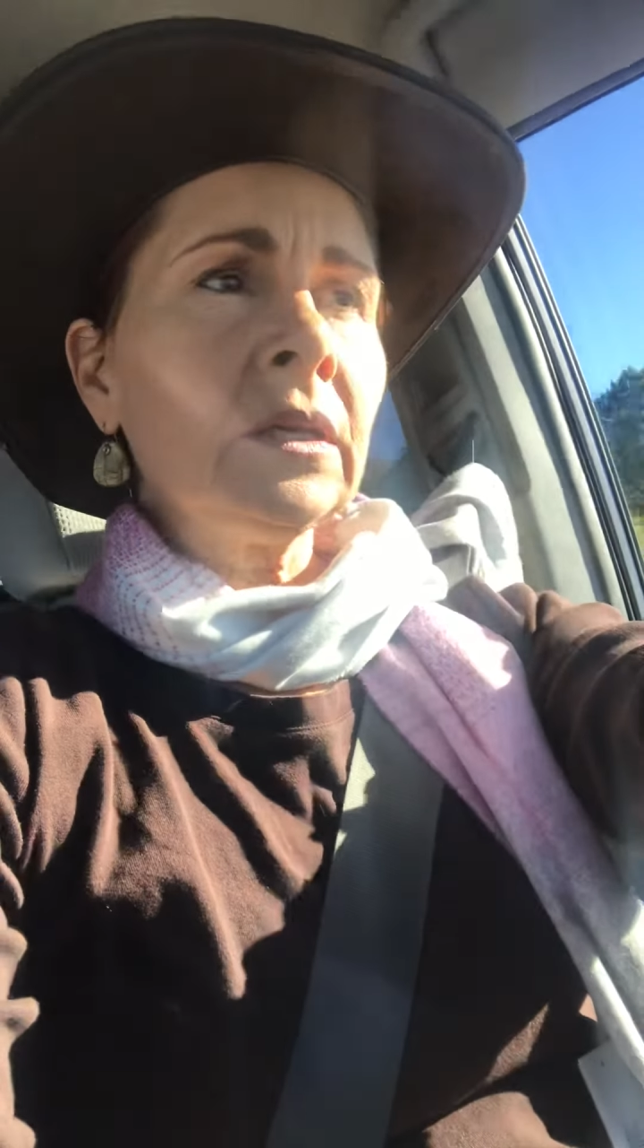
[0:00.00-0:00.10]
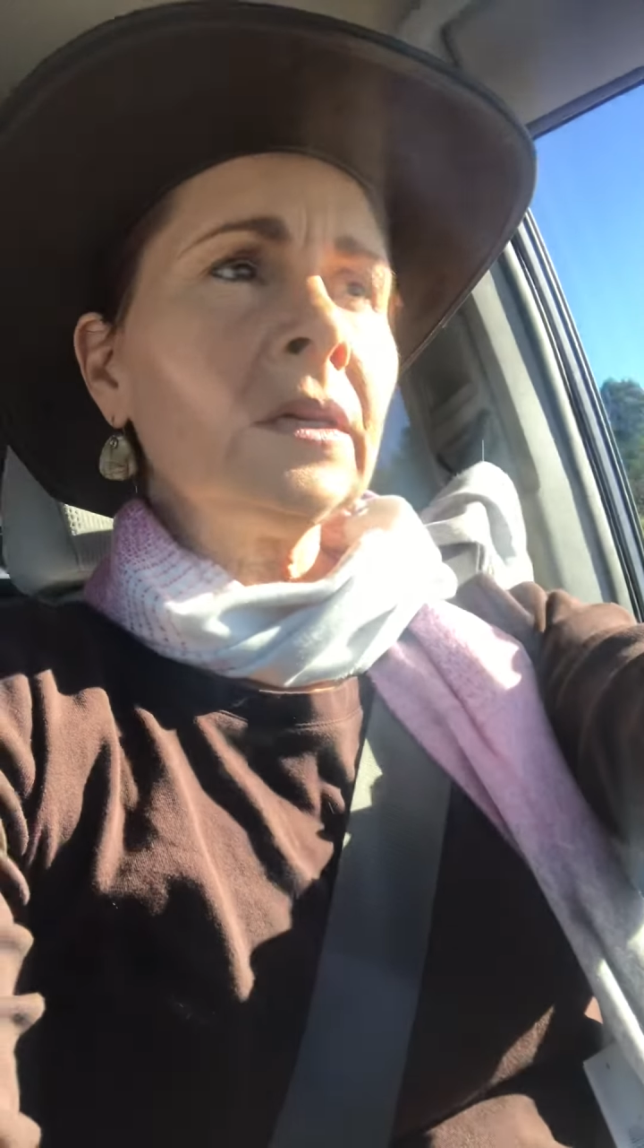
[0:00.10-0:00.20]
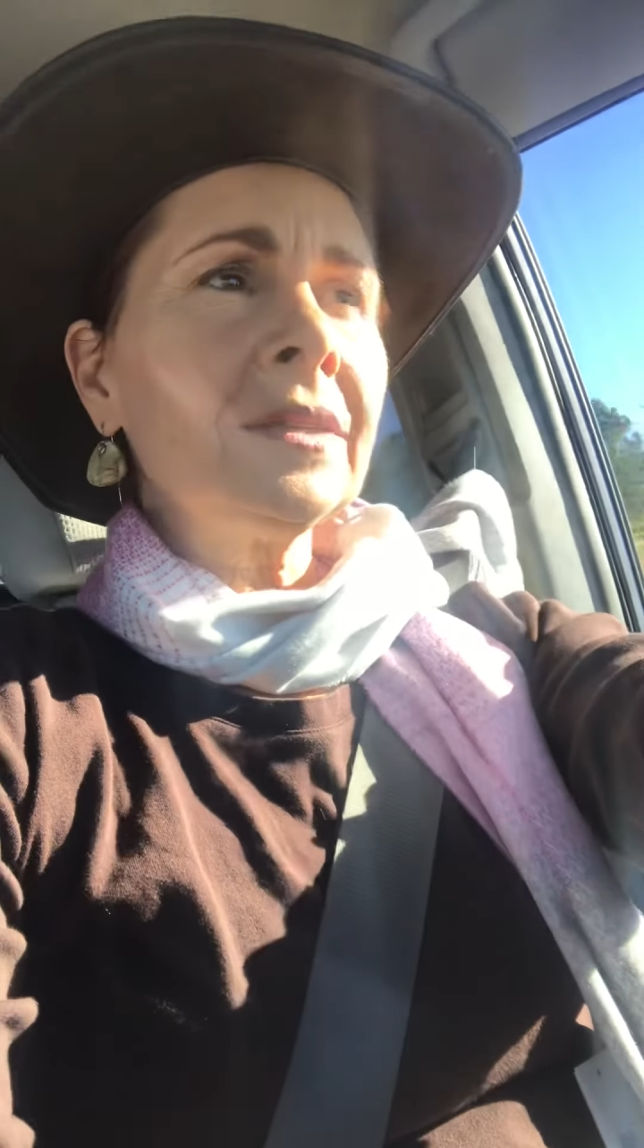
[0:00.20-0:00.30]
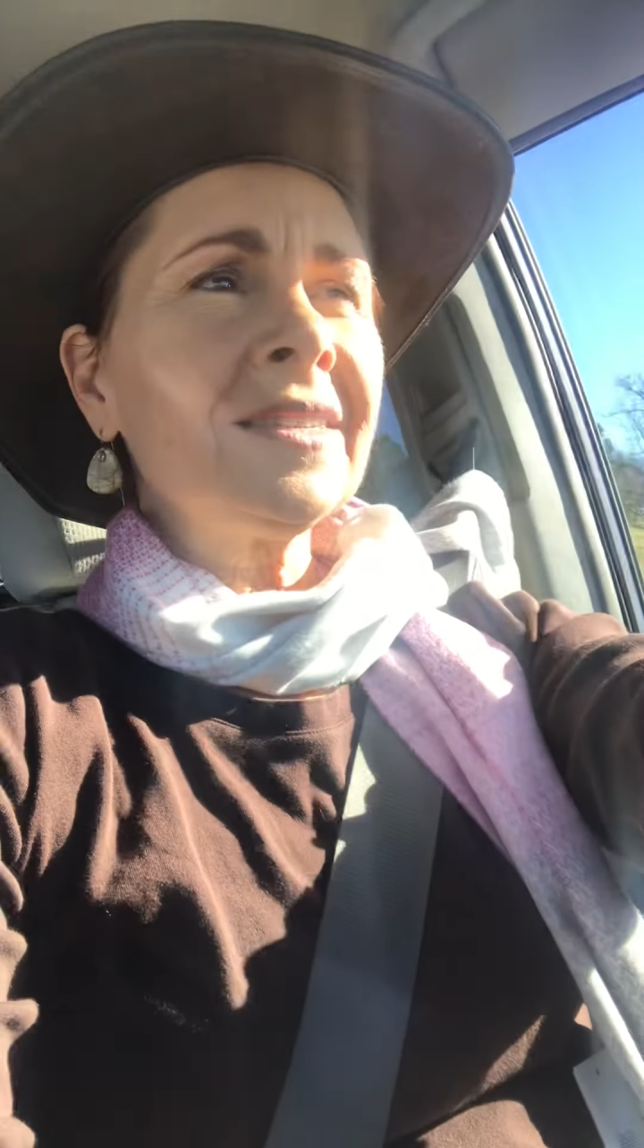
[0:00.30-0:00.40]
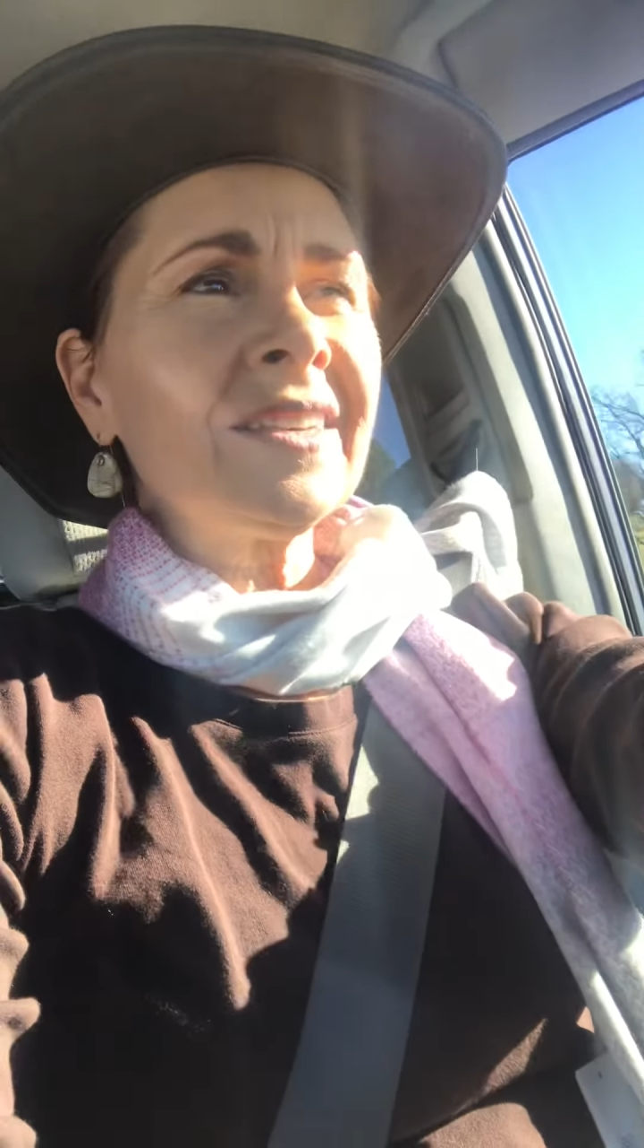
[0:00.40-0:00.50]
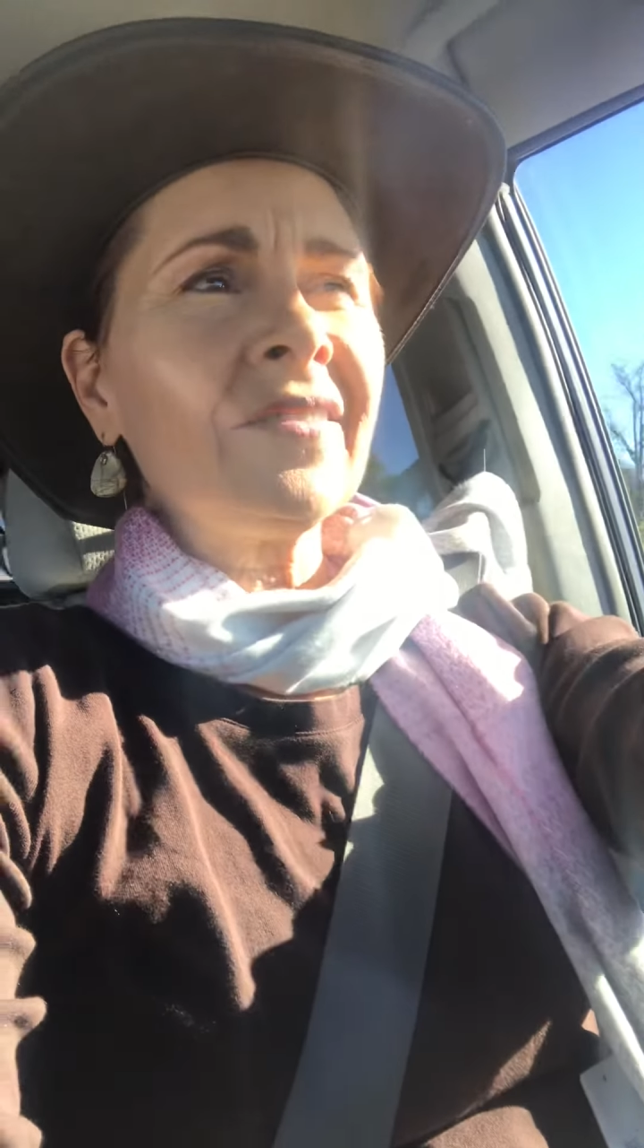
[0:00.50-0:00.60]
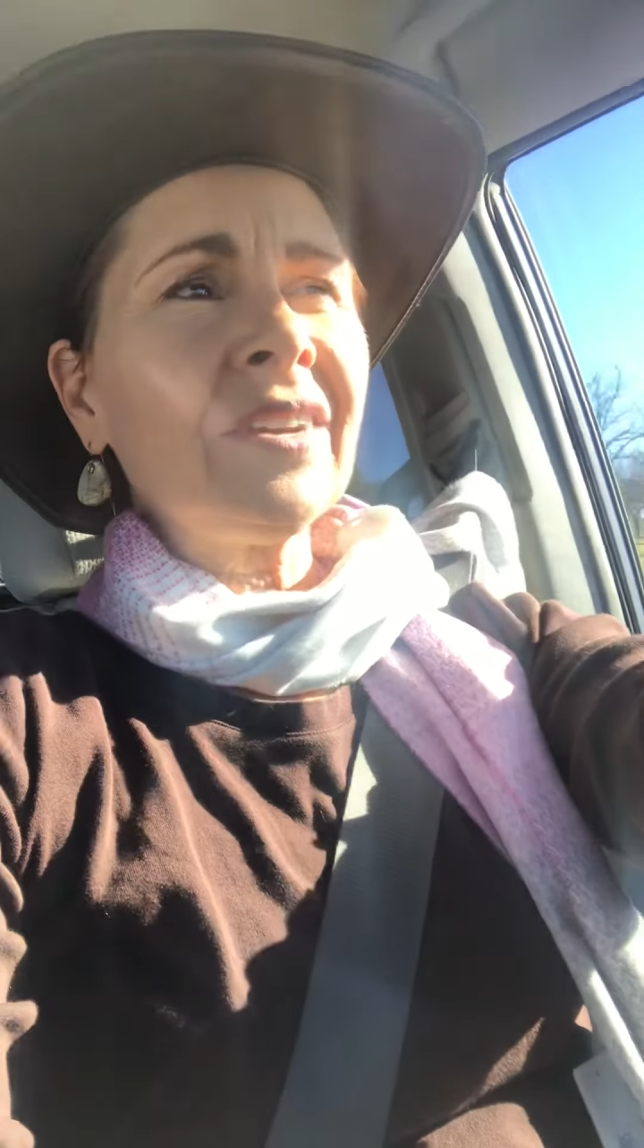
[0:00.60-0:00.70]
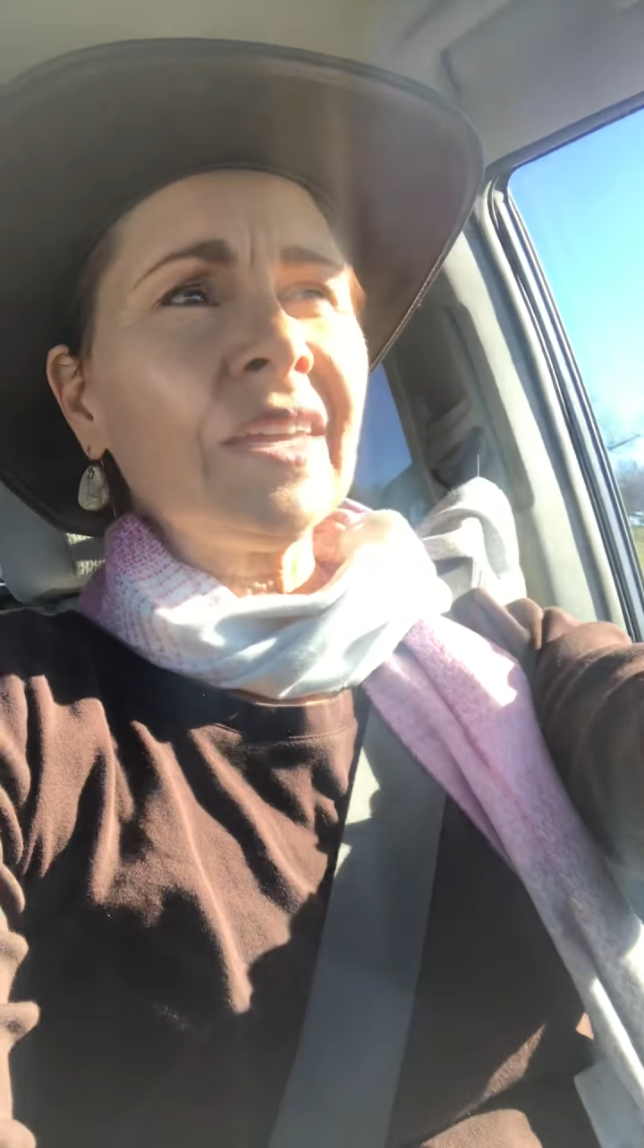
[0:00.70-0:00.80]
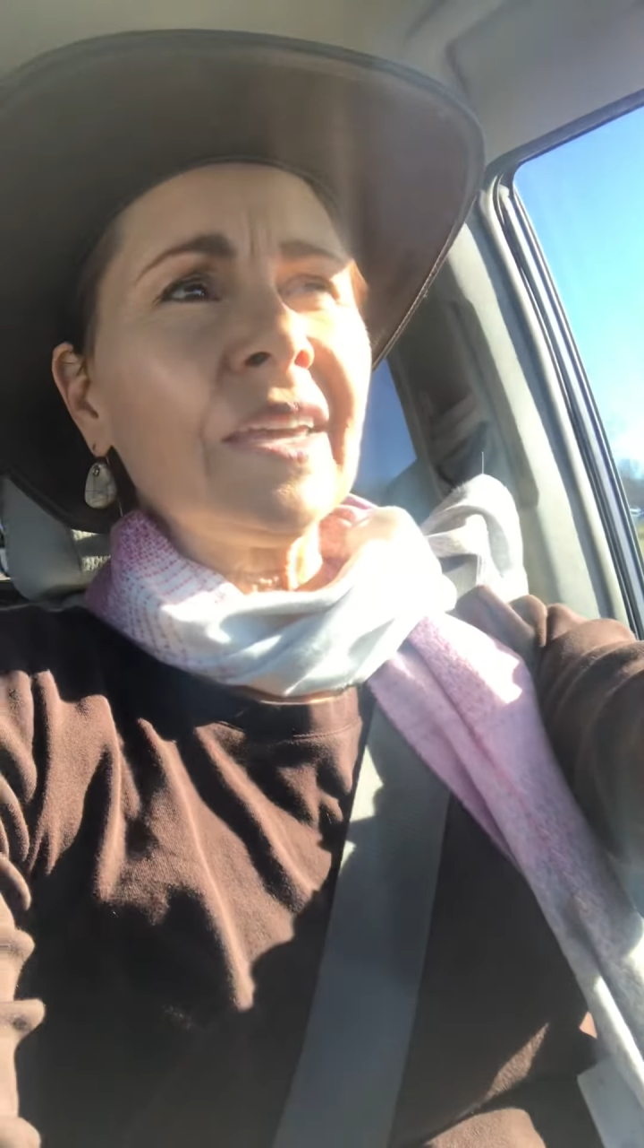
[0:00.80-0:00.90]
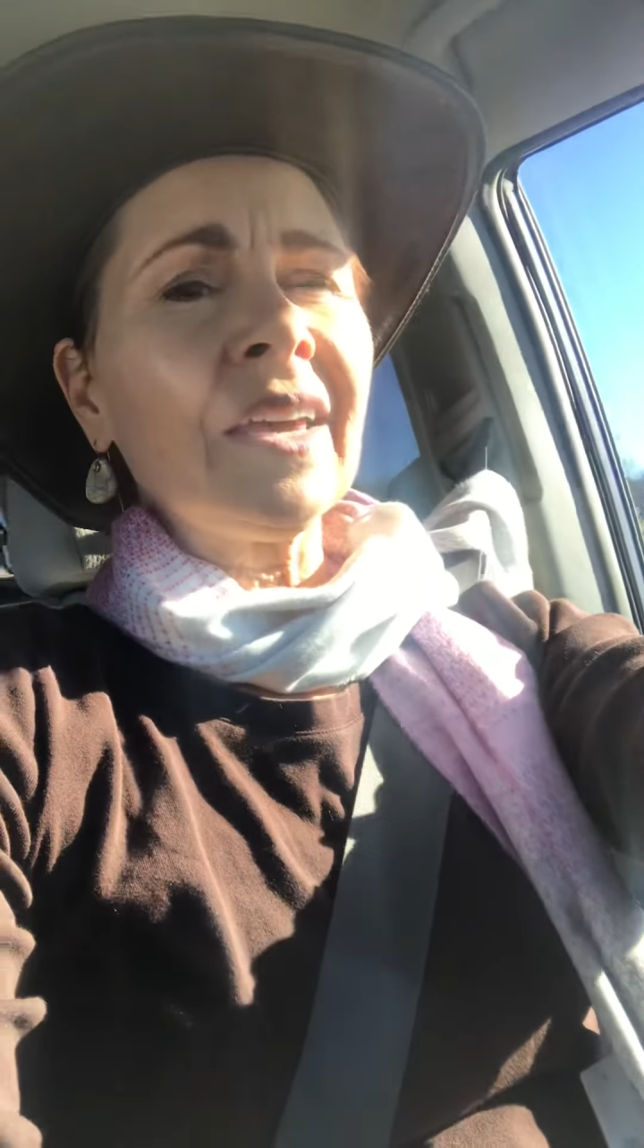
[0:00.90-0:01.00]
And it's
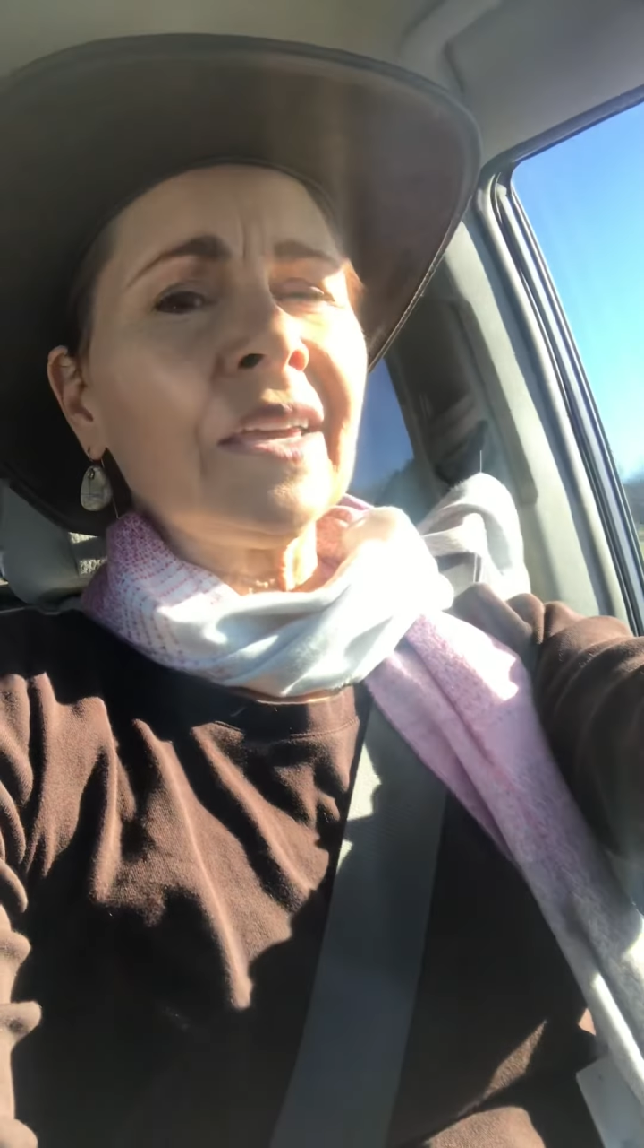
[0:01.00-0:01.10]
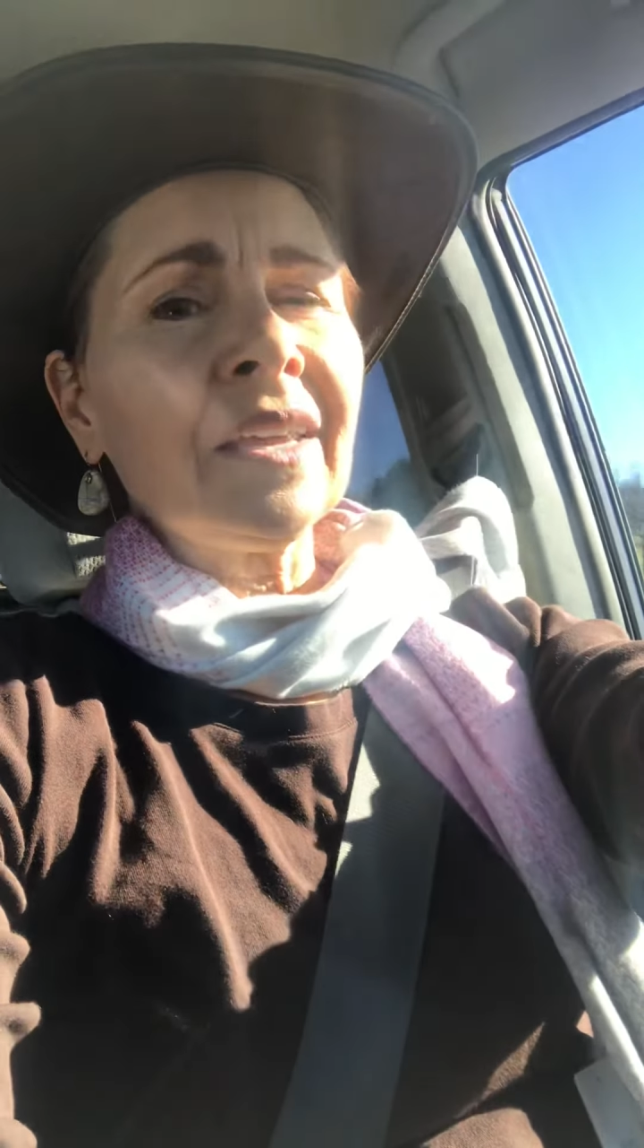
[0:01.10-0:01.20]
78